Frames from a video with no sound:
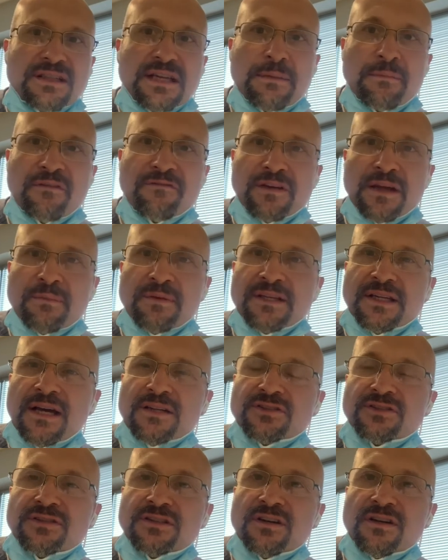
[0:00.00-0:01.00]
I'm a family
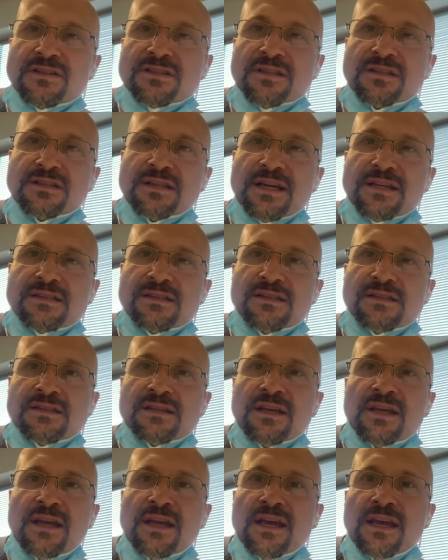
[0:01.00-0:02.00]
doctor in Austin, Texas,
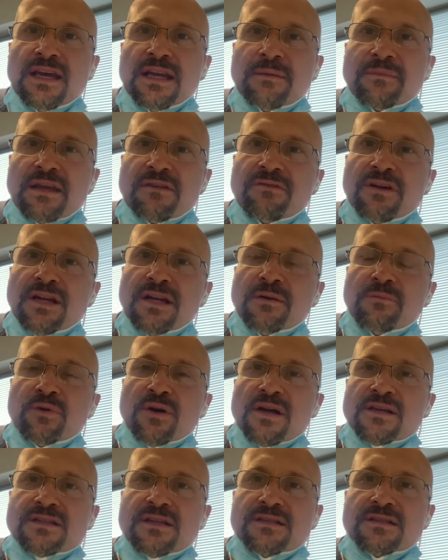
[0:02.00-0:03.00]
and I'm getting ready to
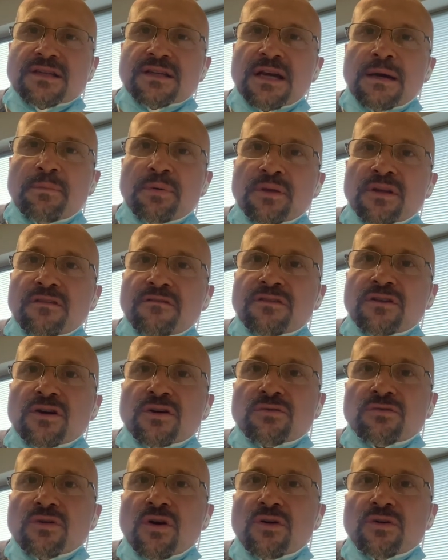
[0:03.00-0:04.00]
process a couple of
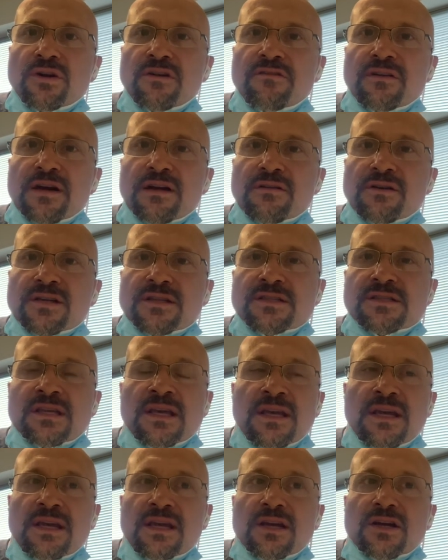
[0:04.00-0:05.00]
coronavirus
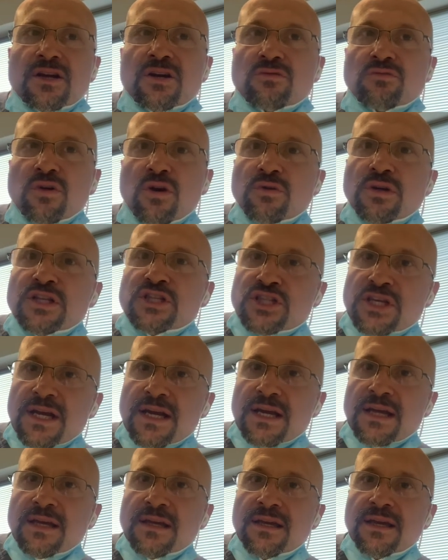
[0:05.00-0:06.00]
Corona
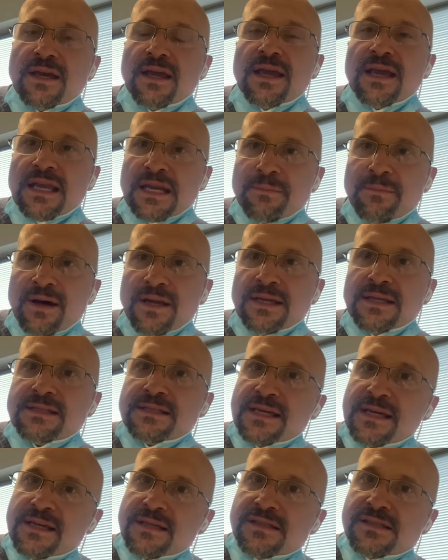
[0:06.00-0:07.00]
Check antibody
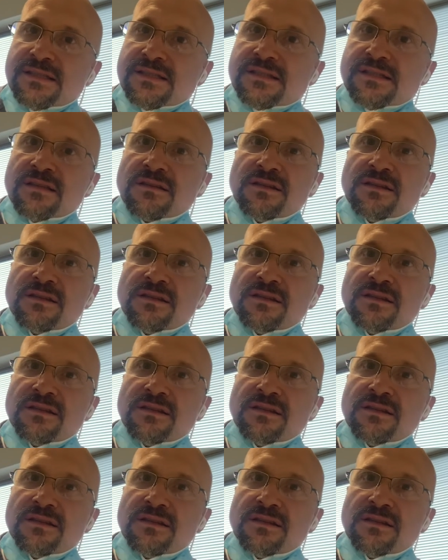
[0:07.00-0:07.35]
tests.